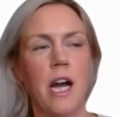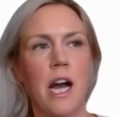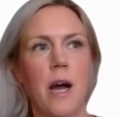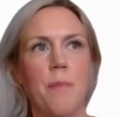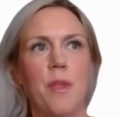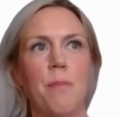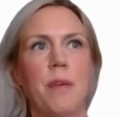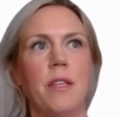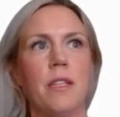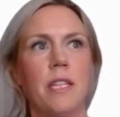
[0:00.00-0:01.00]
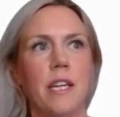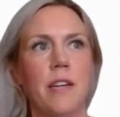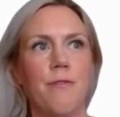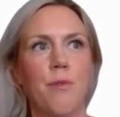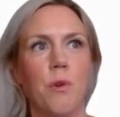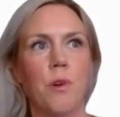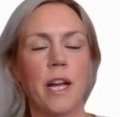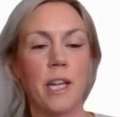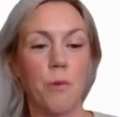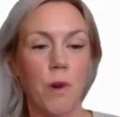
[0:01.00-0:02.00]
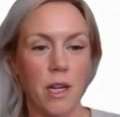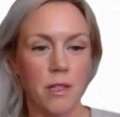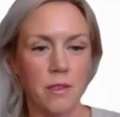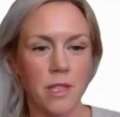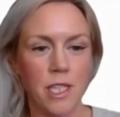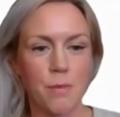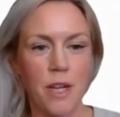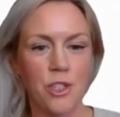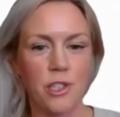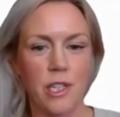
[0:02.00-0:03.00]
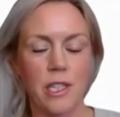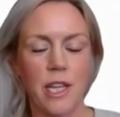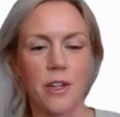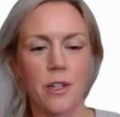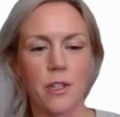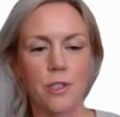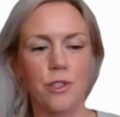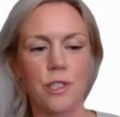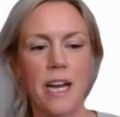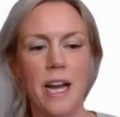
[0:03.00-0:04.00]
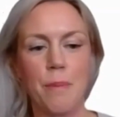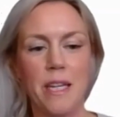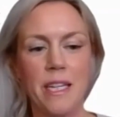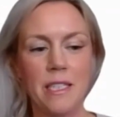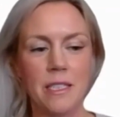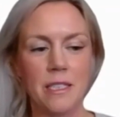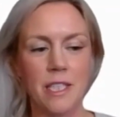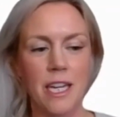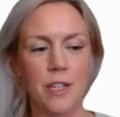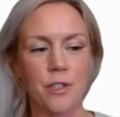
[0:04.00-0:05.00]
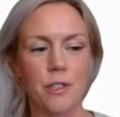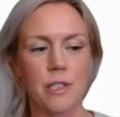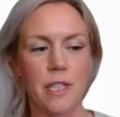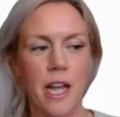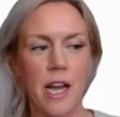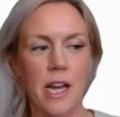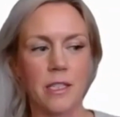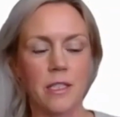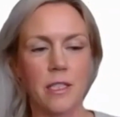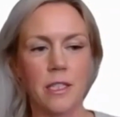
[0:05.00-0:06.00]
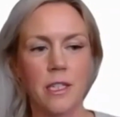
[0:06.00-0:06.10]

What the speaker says: the ability for anyone, especially a leader, to tap in to understand